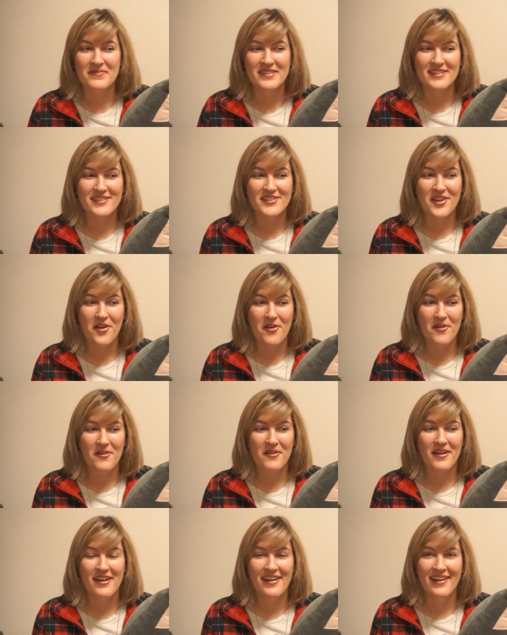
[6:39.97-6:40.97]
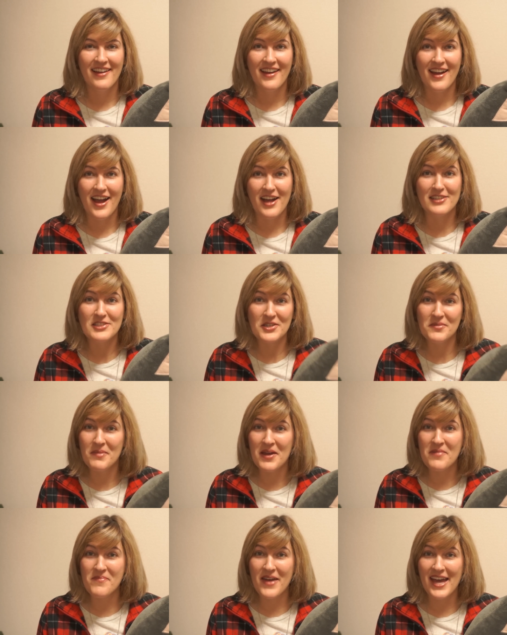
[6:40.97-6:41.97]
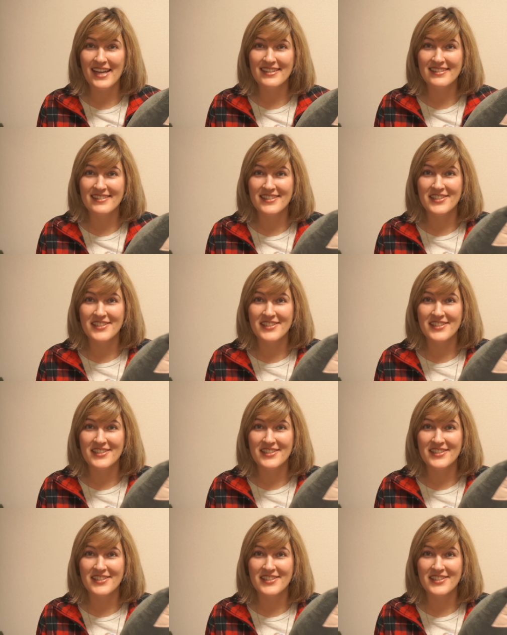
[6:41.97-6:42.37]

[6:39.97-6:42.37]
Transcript: So I'll do my best